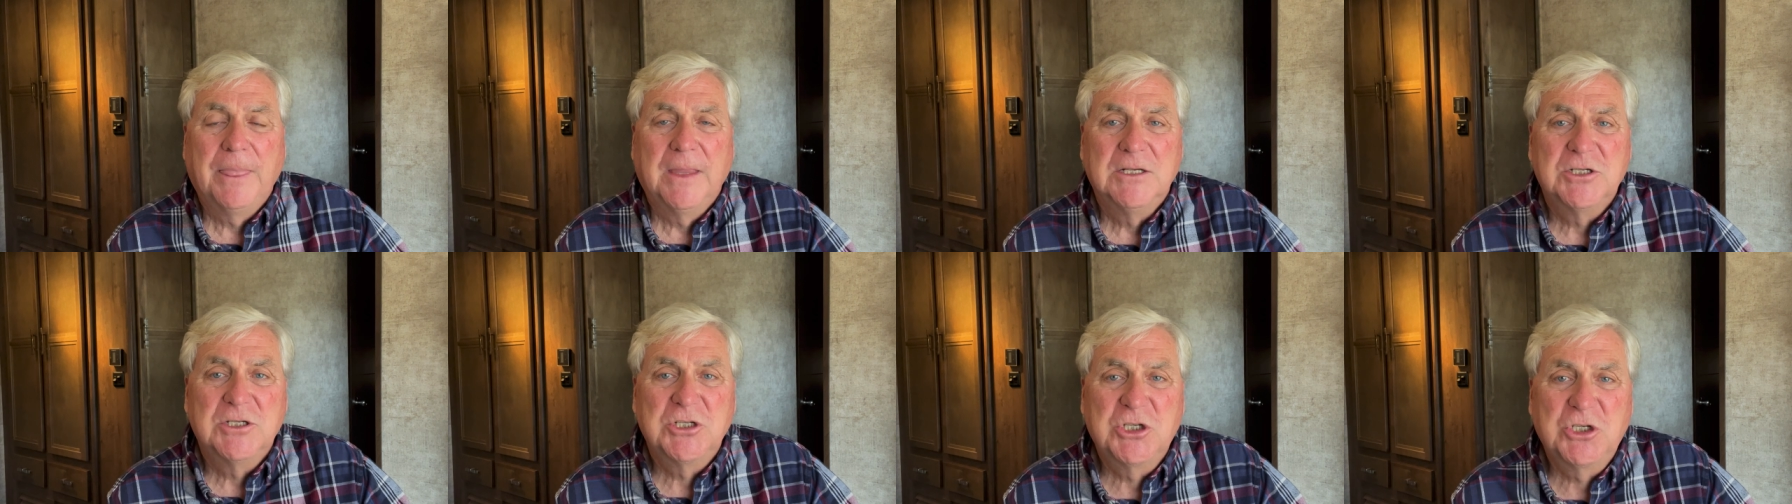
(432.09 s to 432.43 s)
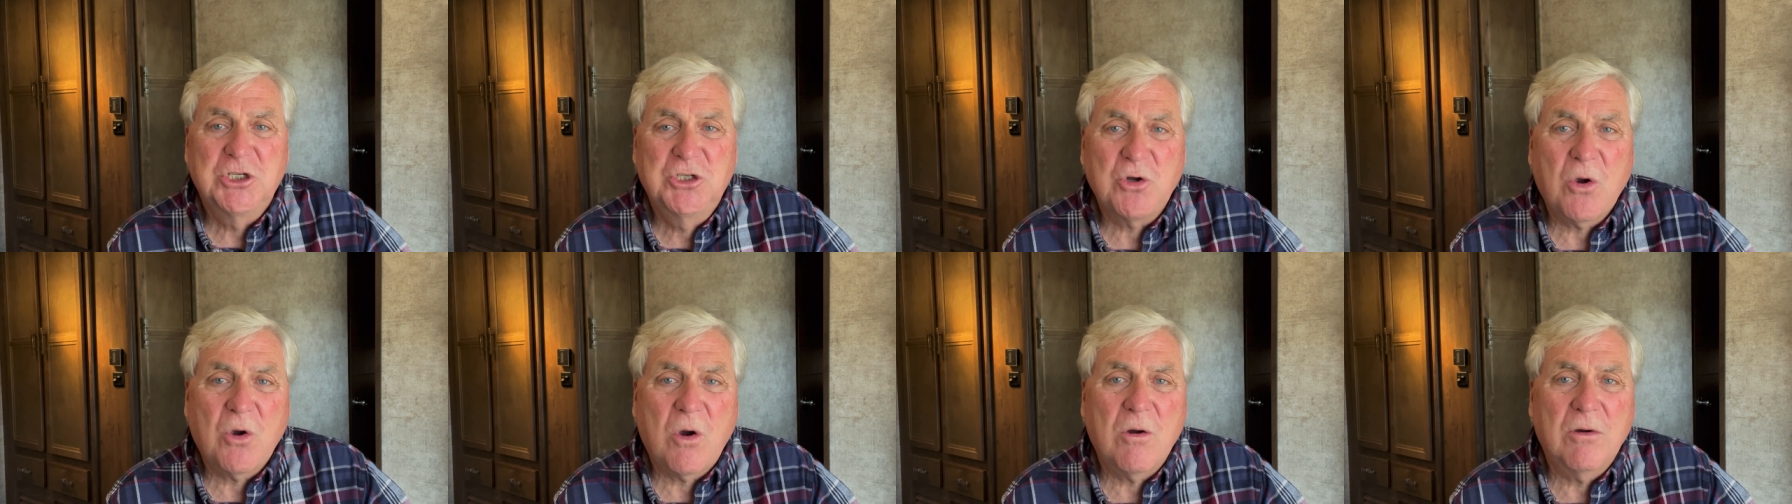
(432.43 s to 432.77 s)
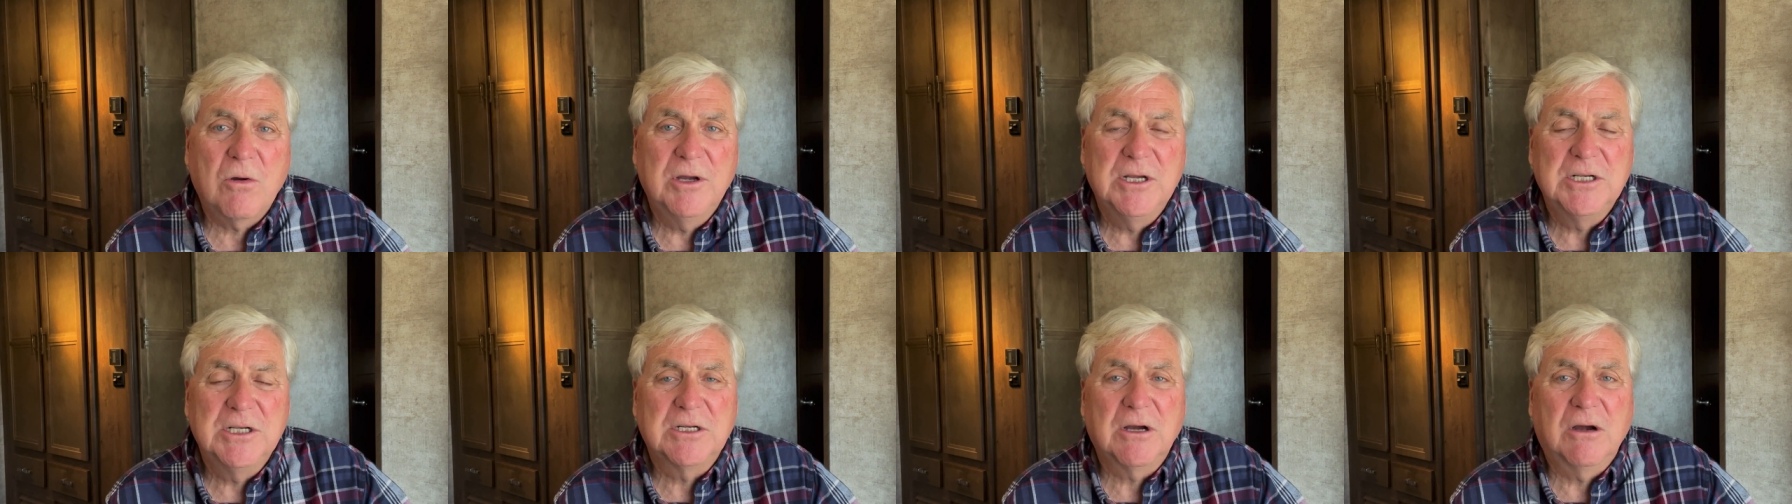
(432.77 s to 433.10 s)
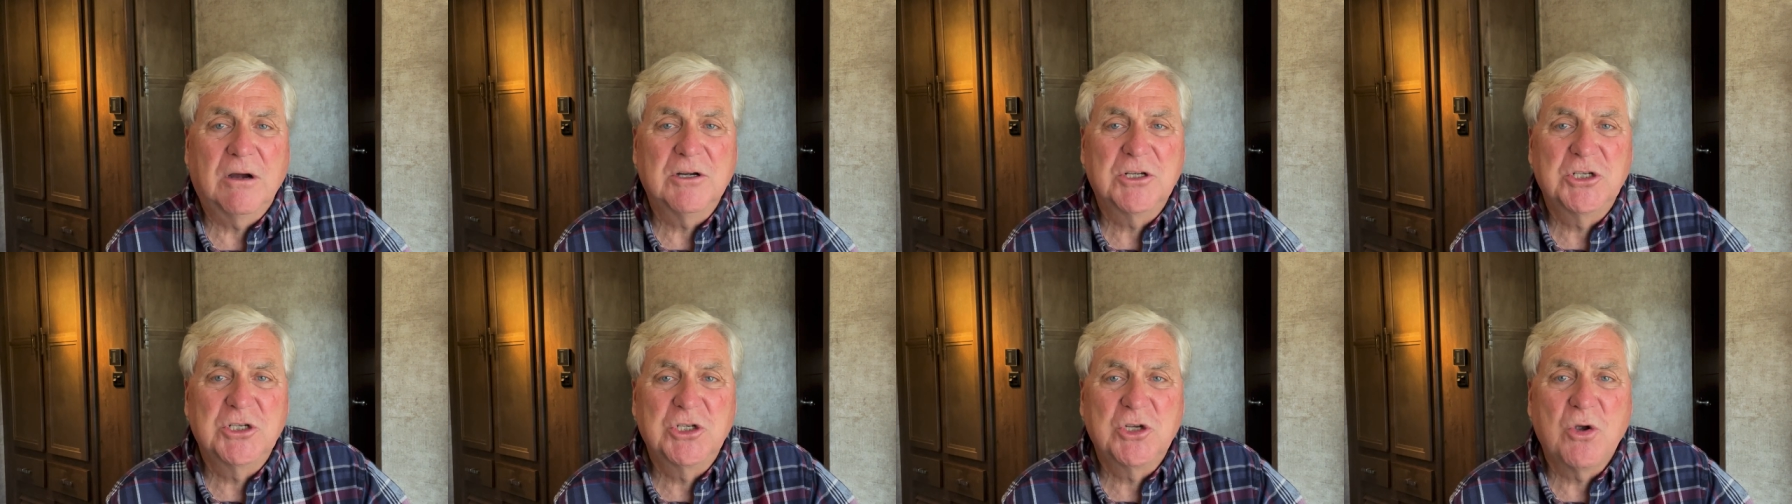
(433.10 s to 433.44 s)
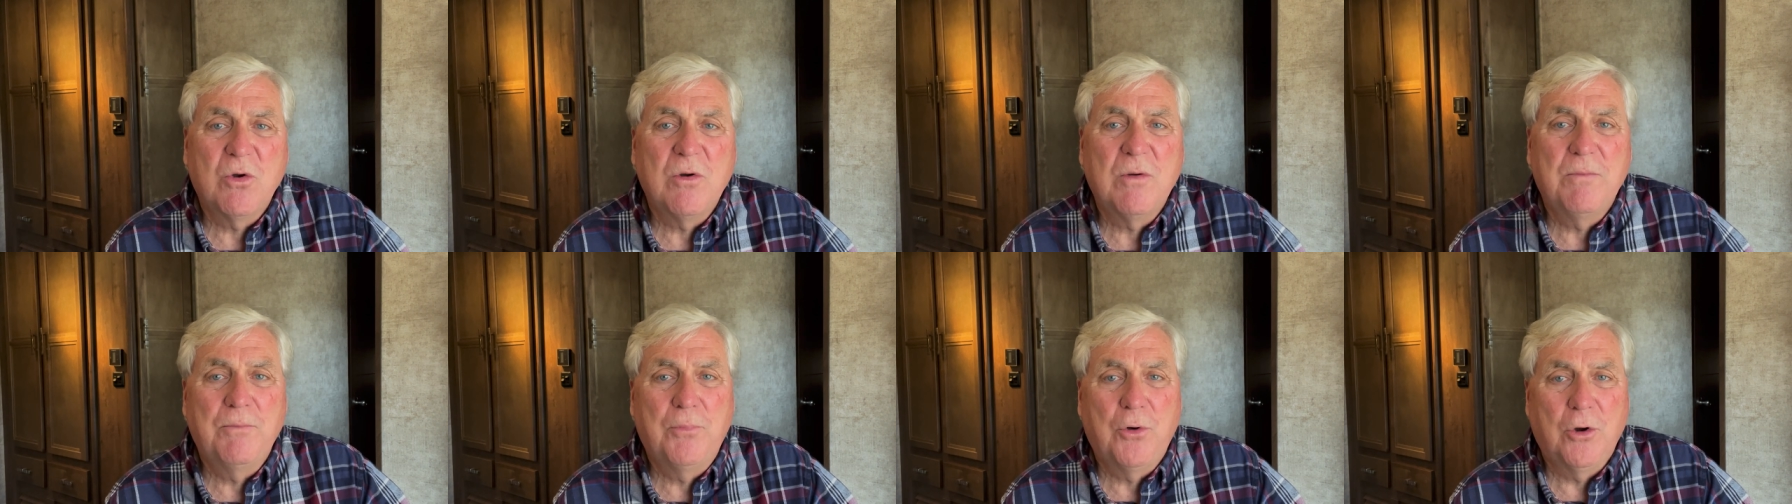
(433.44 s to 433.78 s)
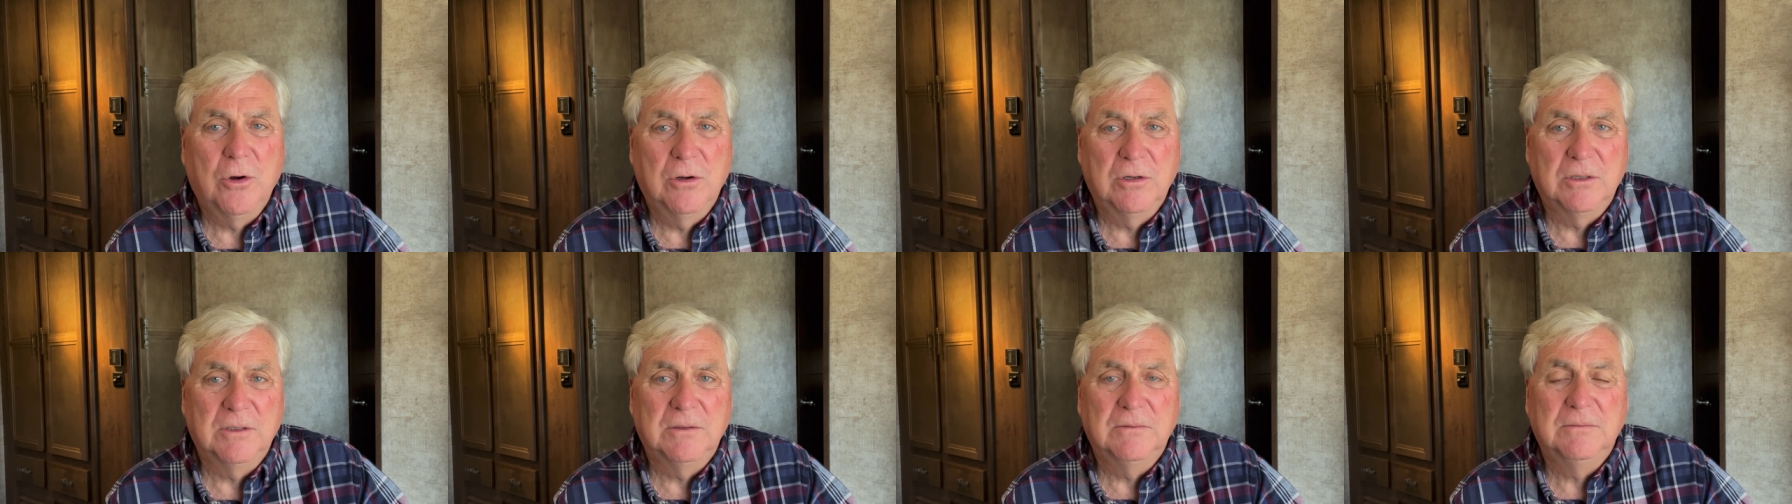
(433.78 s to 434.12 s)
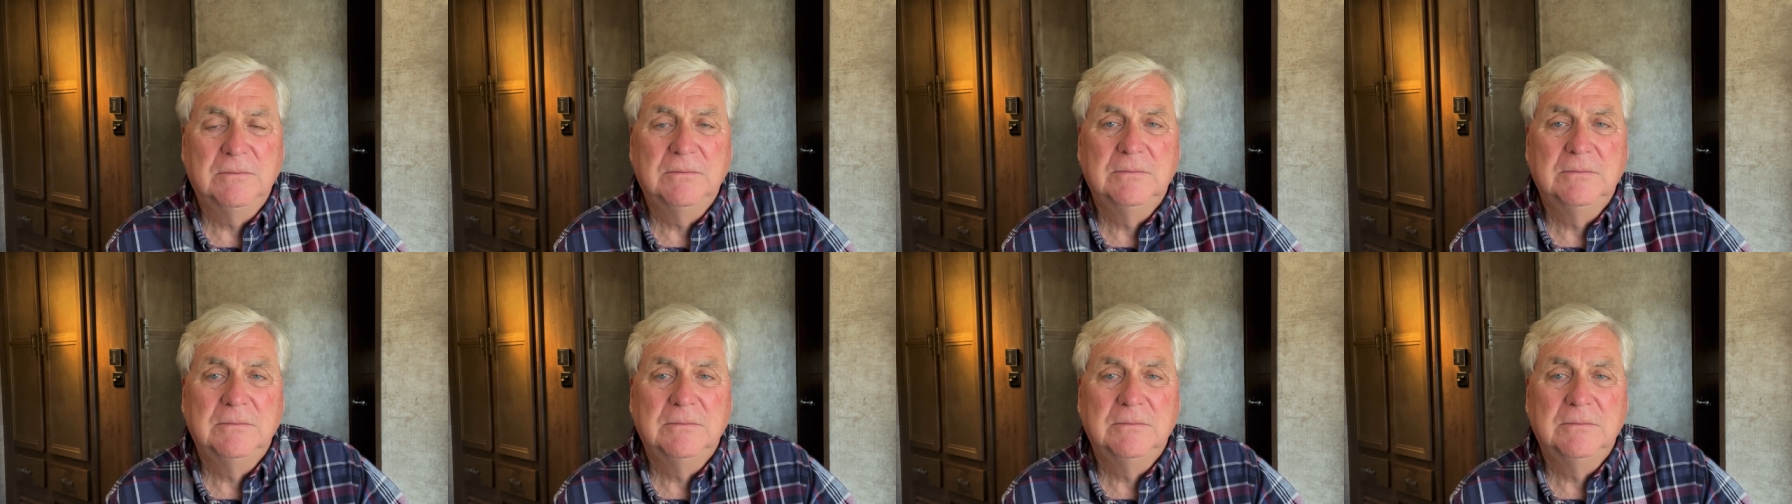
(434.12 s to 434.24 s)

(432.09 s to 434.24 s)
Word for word: stories are so important.